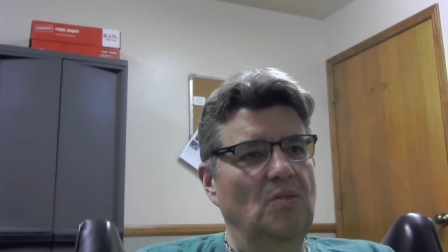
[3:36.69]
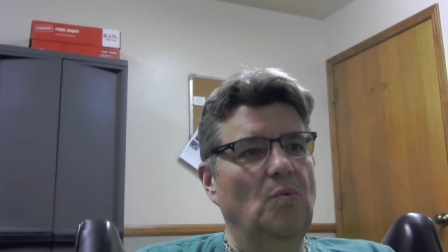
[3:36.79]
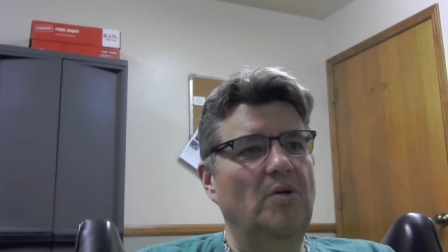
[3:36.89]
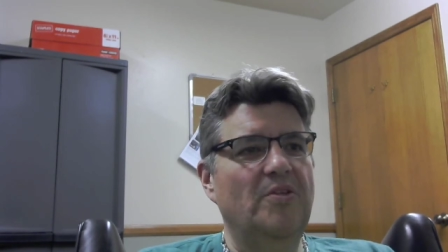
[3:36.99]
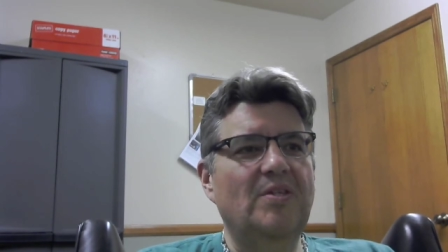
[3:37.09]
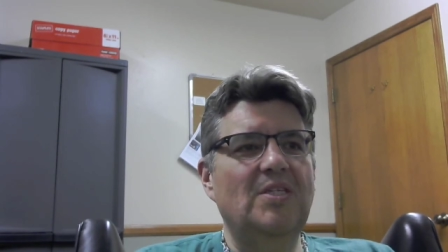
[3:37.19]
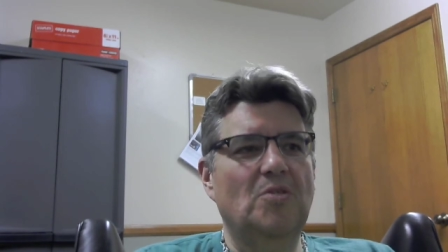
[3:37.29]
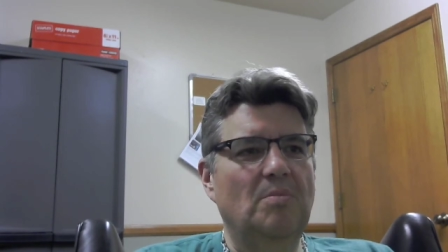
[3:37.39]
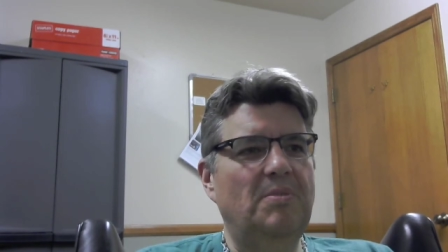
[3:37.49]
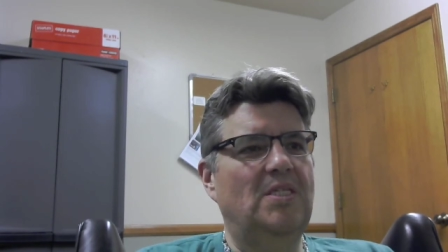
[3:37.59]
whether this
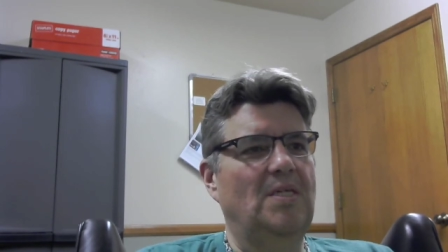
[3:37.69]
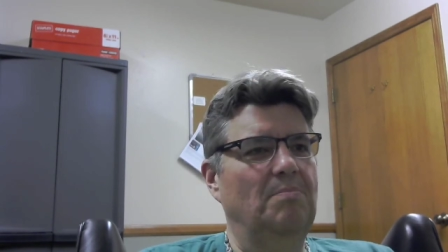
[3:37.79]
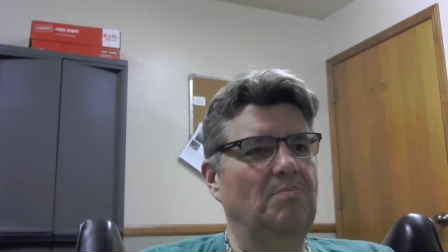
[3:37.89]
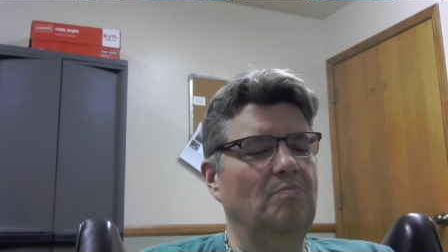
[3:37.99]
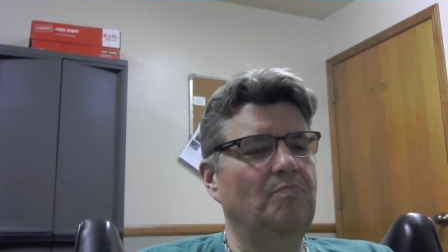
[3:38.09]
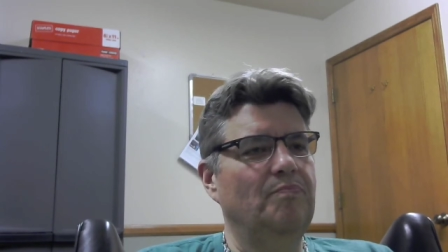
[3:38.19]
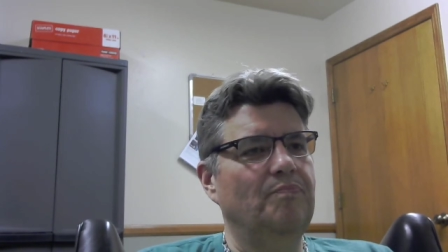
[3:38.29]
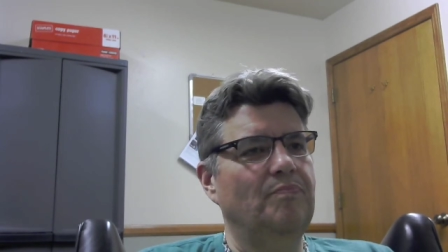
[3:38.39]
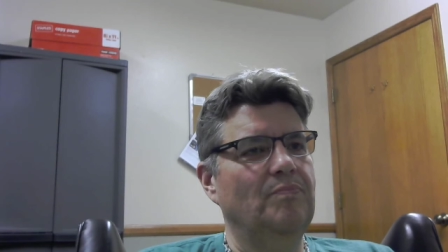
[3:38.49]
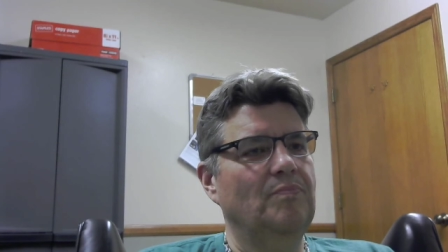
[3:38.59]
would be something
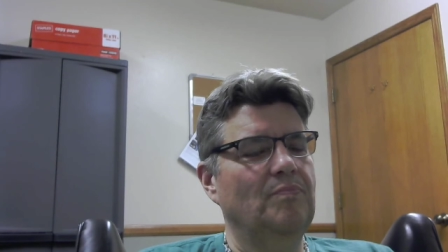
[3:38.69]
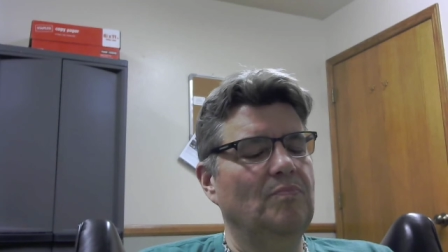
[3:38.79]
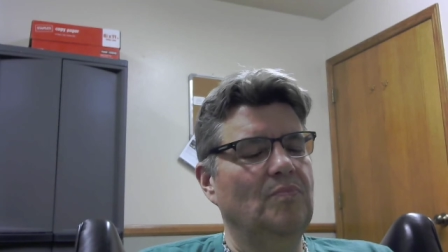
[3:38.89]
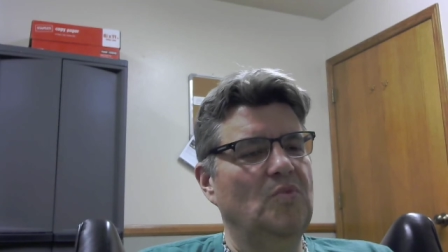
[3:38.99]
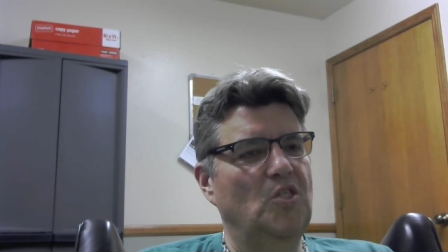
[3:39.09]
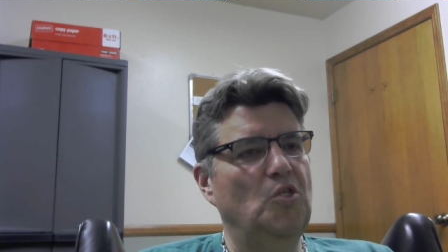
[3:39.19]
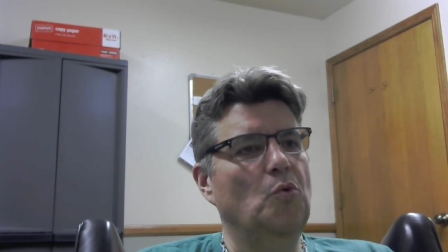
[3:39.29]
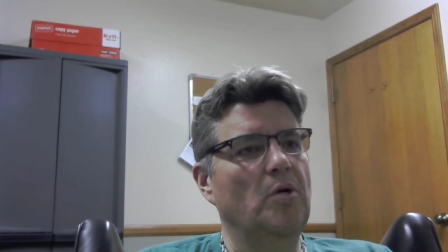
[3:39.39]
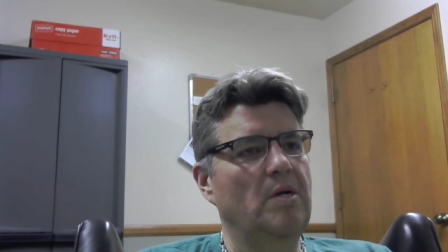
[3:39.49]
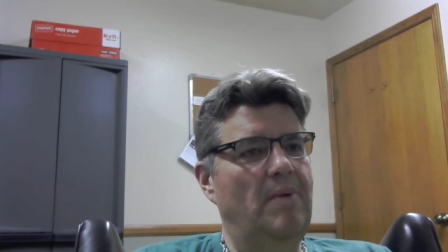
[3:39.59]
that you
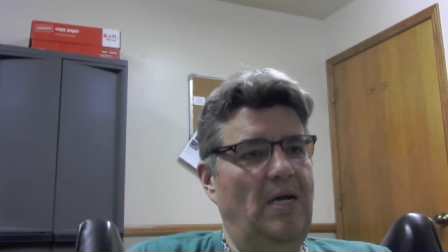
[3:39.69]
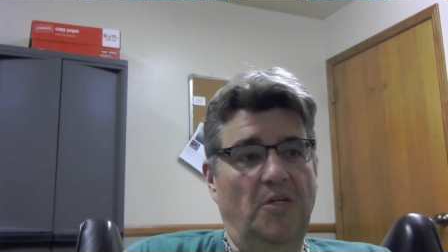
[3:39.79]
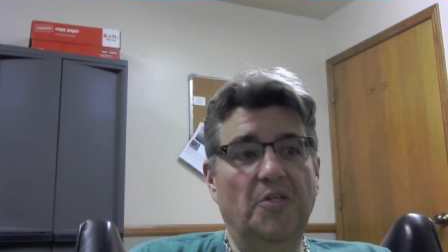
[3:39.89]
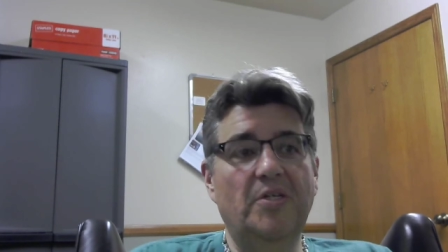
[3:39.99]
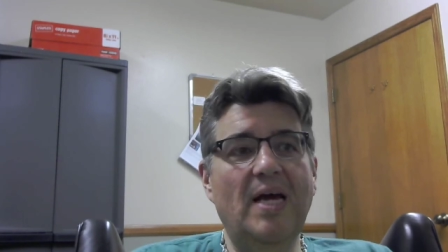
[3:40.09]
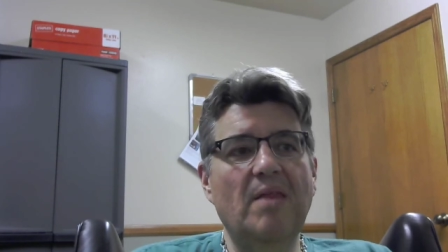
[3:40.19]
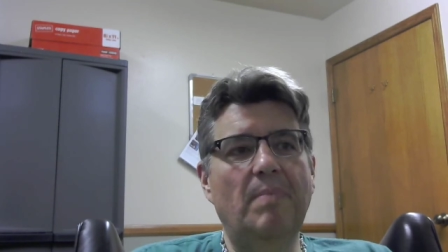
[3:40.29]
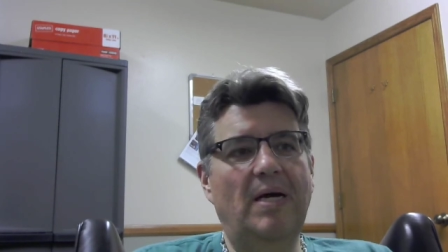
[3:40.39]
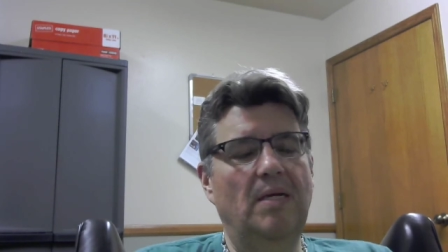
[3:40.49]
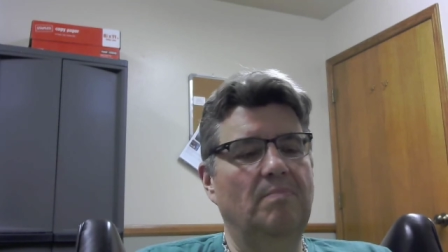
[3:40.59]
worry about on your
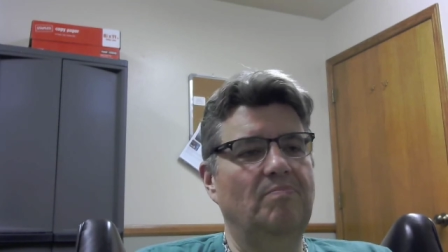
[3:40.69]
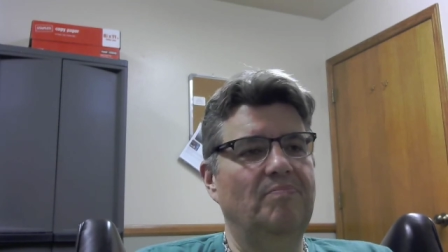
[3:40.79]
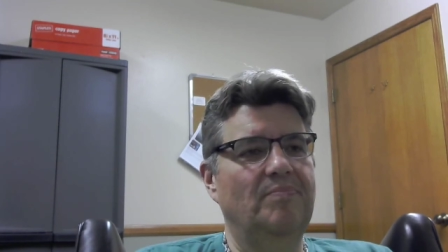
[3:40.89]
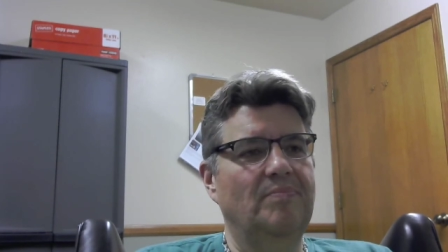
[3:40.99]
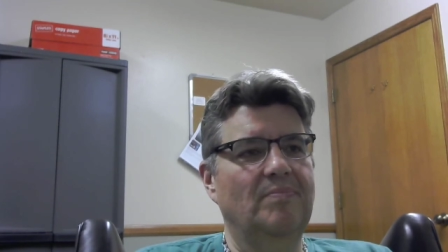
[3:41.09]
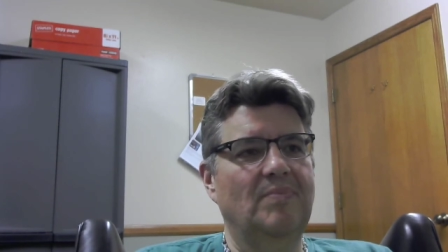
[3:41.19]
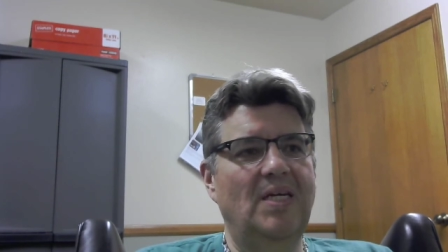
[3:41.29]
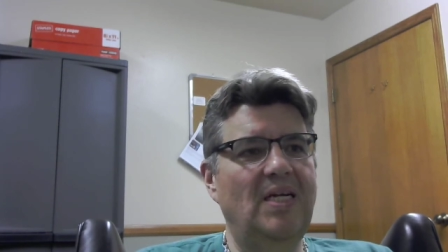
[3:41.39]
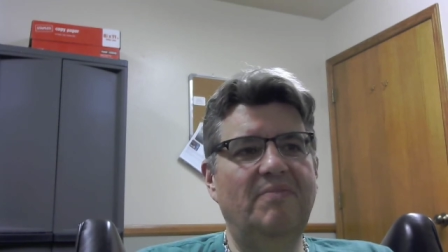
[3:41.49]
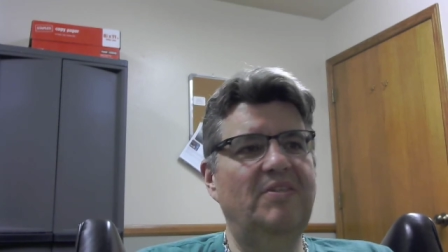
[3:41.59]
deathbed.
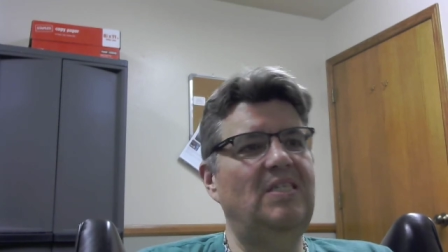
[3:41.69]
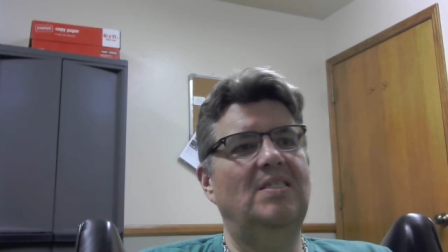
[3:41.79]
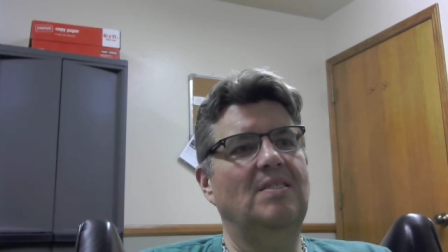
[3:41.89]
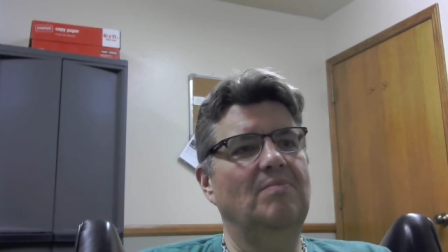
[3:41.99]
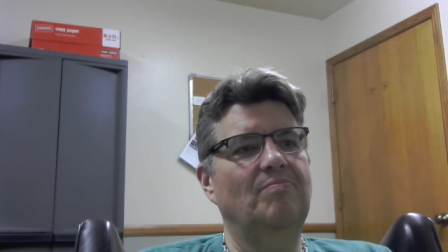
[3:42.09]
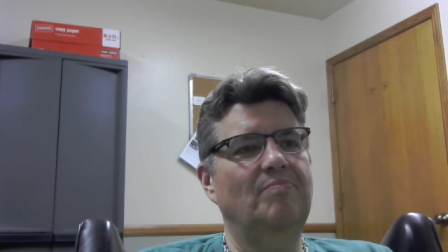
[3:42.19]
And if it isn't,